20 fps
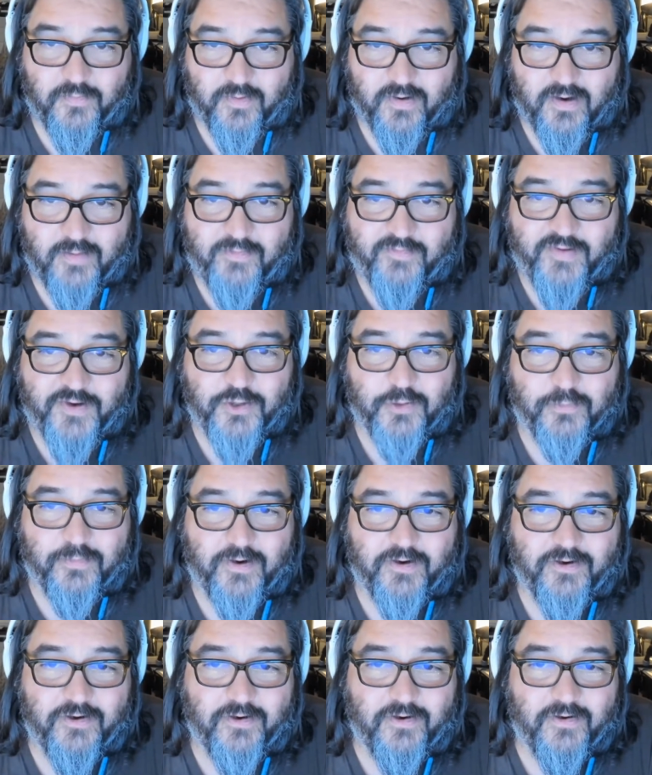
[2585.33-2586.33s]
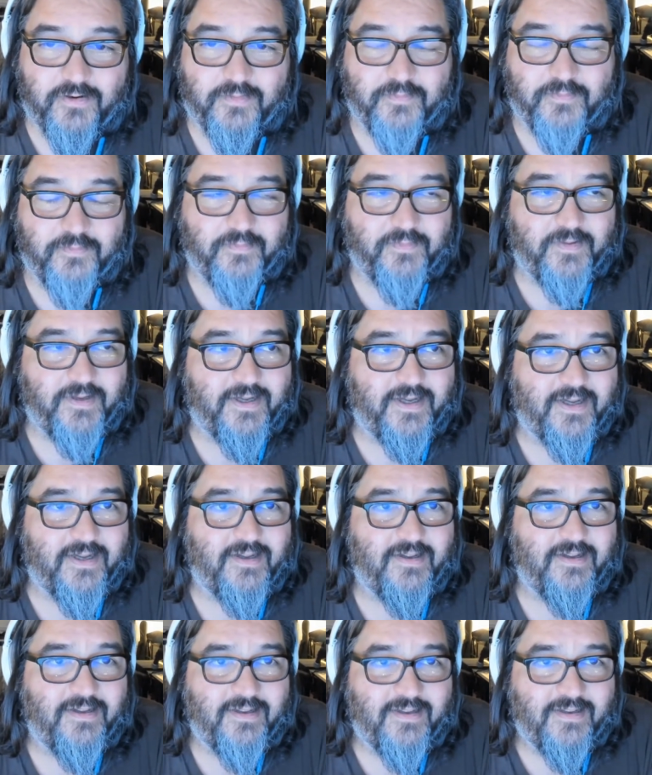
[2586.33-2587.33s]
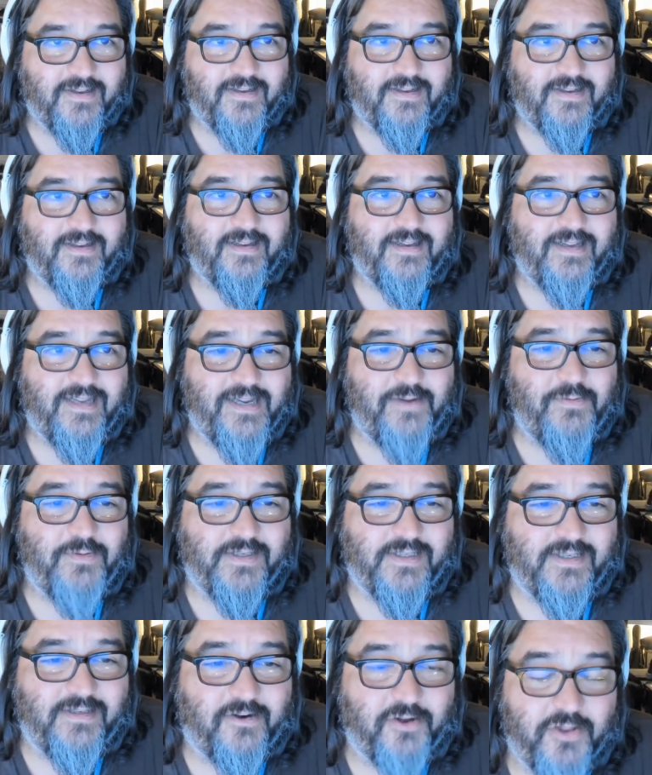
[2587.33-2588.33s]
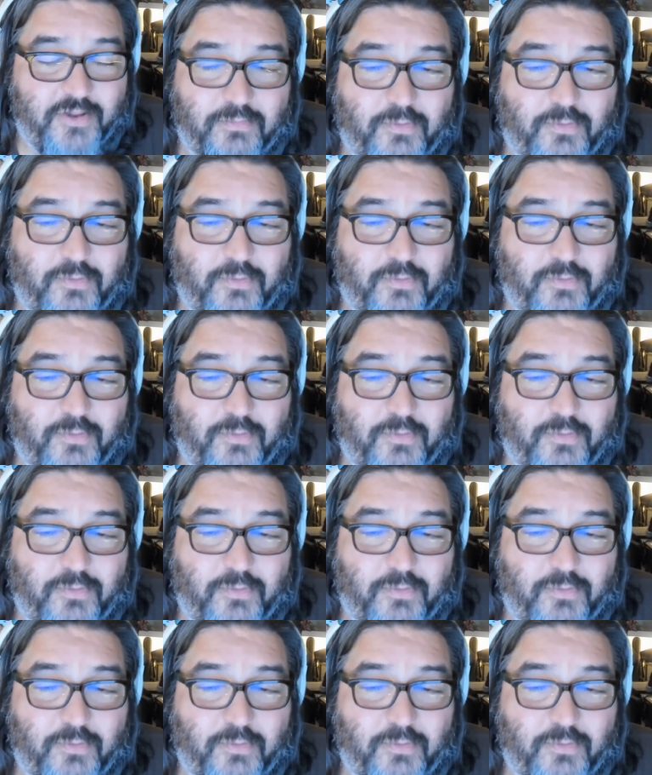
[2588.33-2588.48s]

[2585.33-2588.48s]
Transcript: where I'm a venture partner. He was on